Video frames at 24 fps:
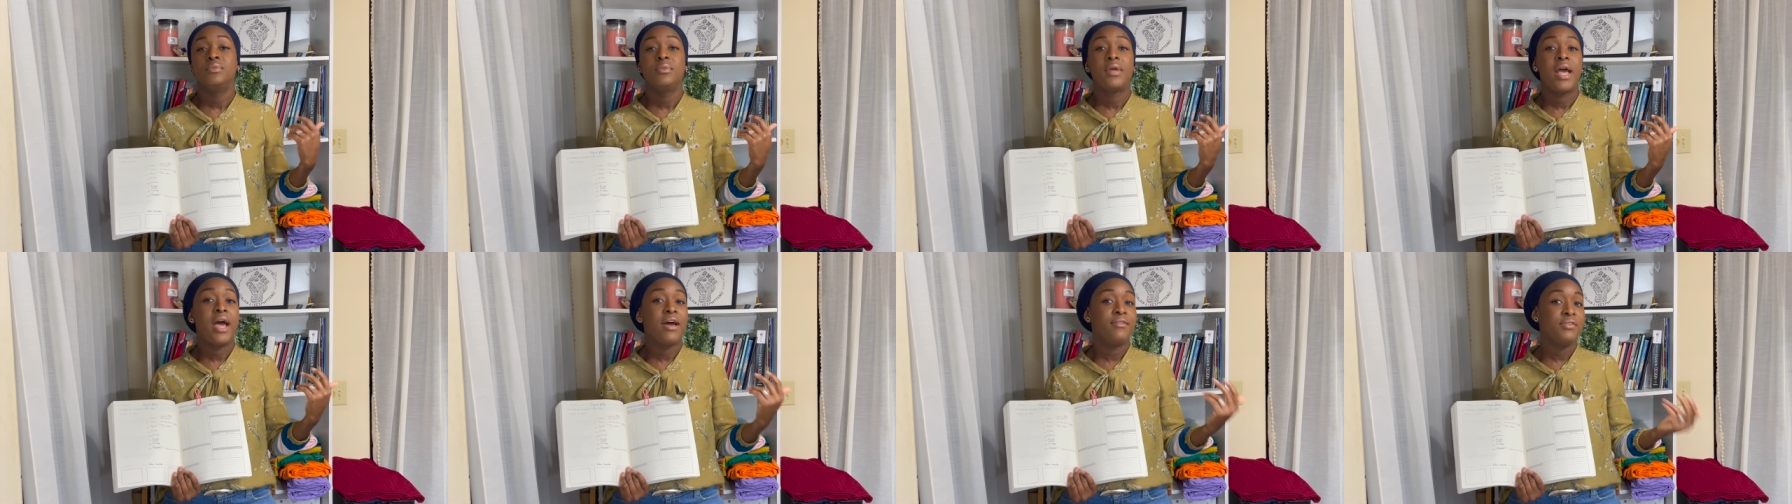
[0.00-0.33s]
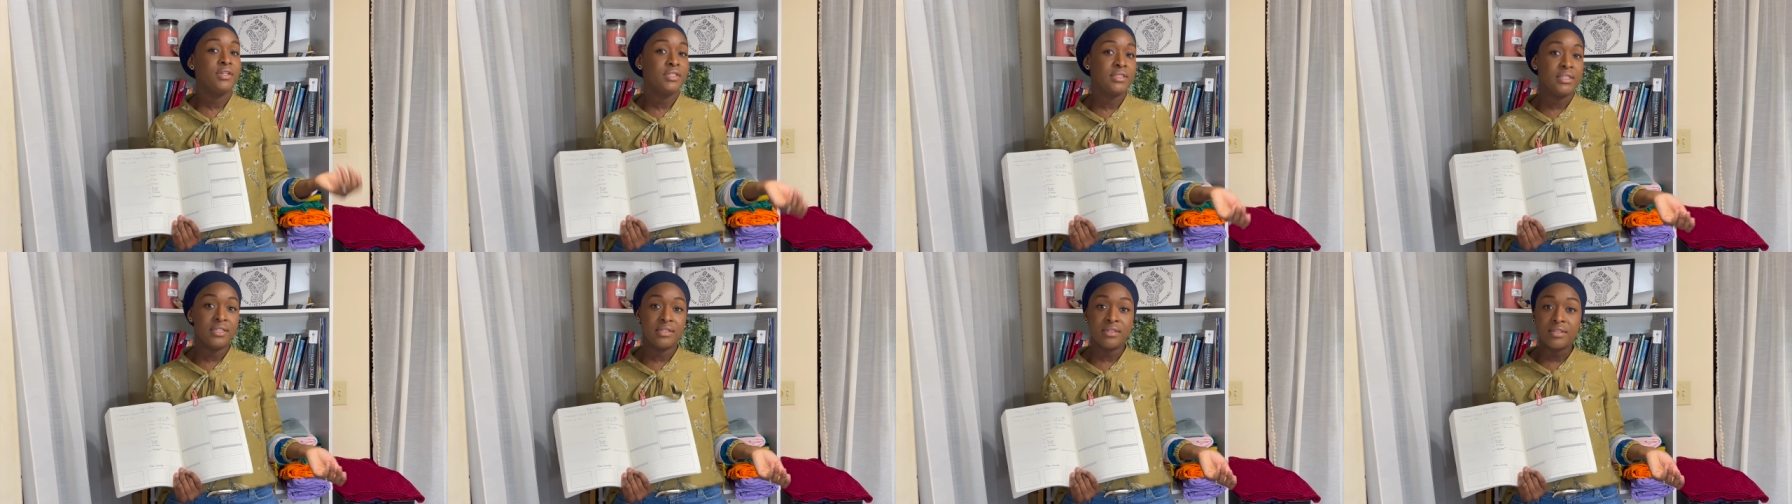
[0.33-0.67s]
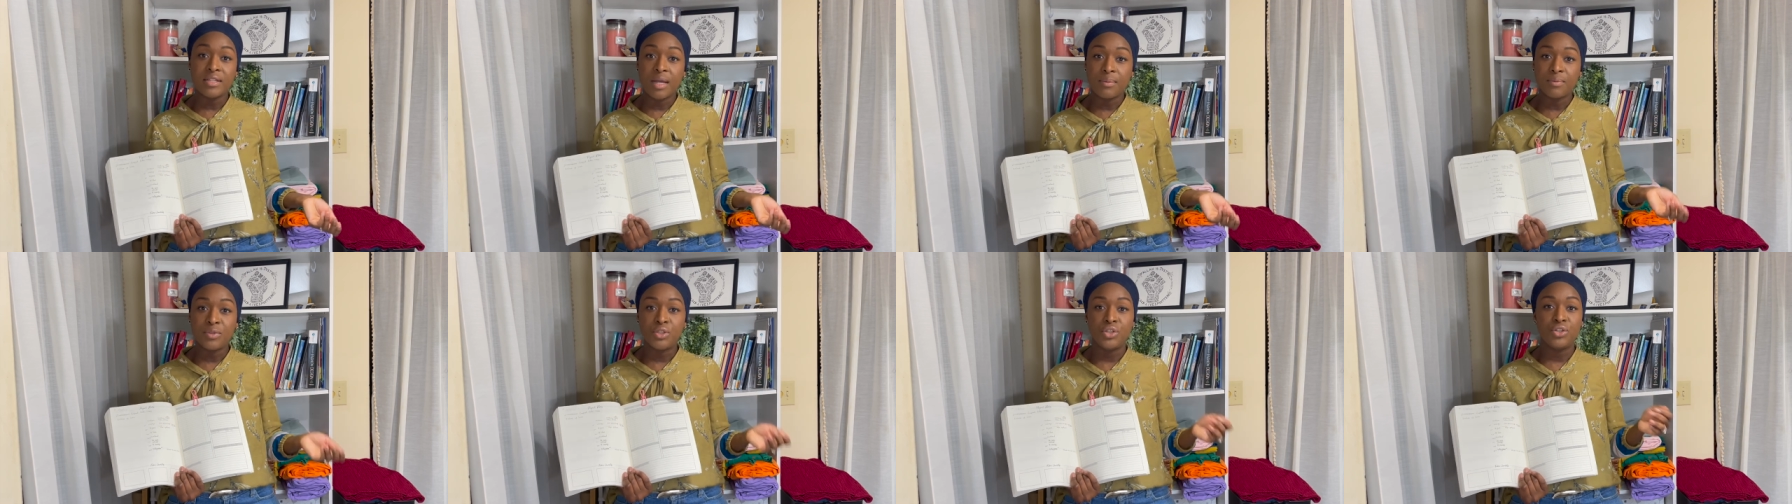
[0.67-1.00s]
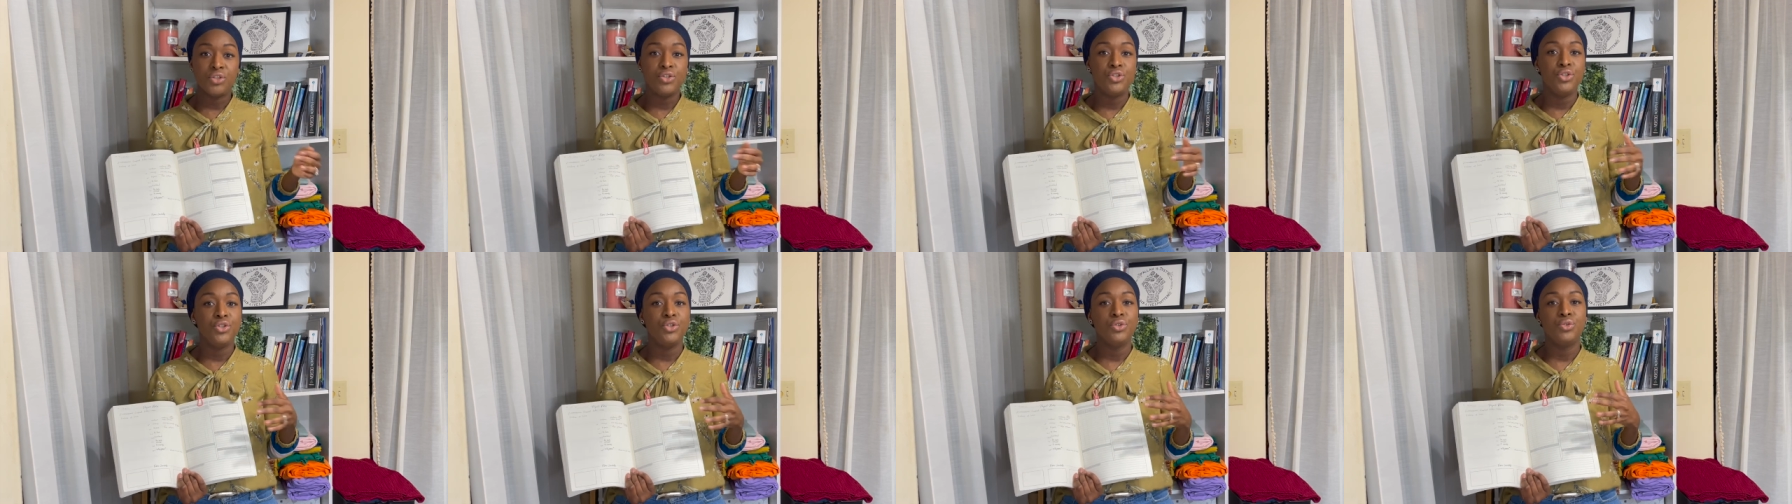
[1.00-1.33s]
having to
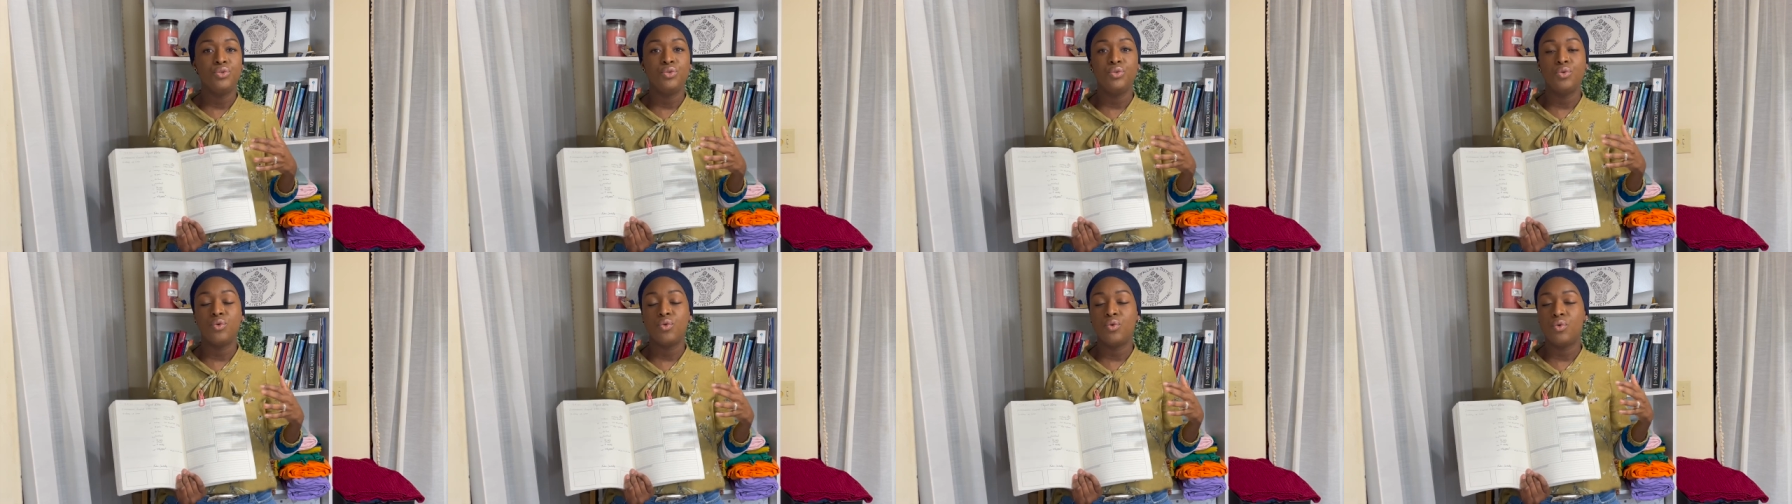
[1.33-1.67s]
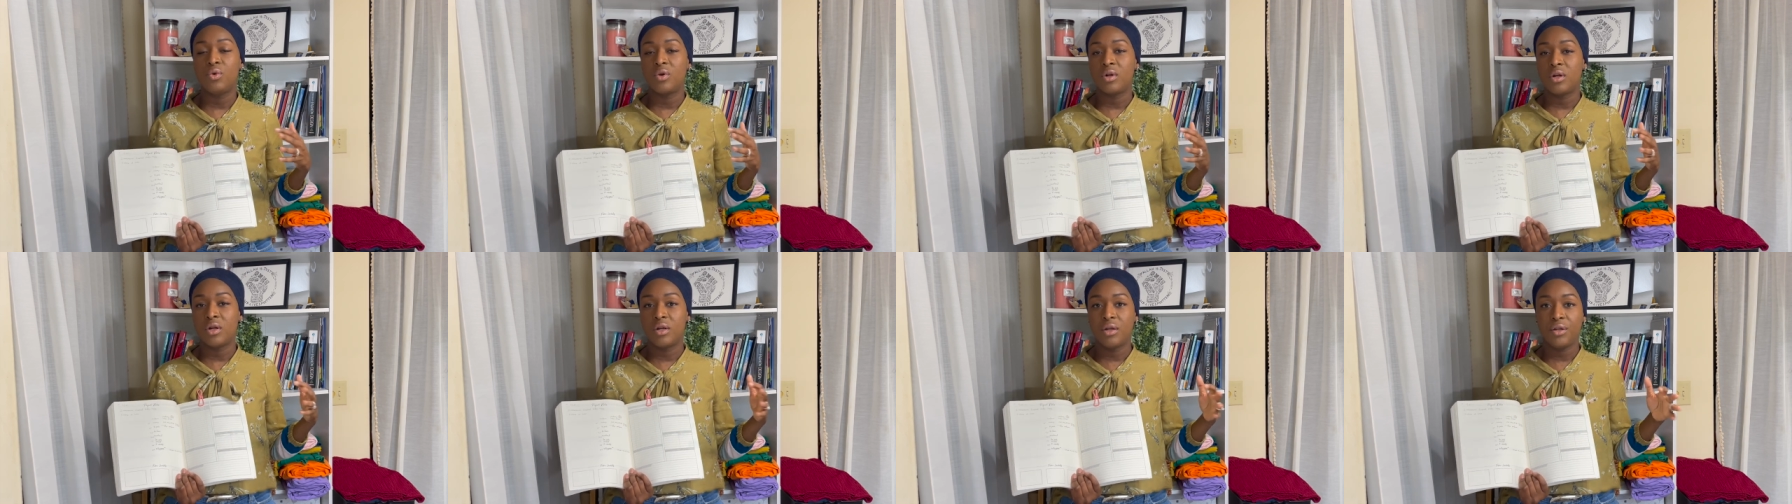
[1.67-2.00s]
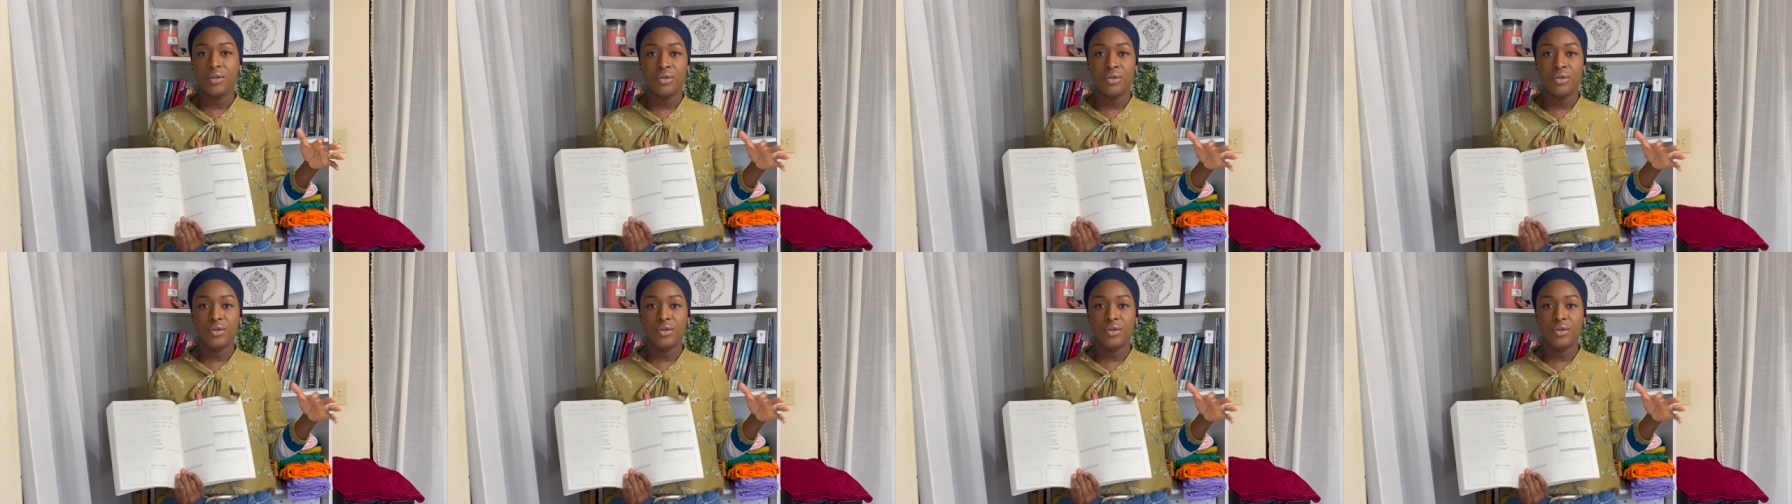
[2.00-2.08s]
substitute or,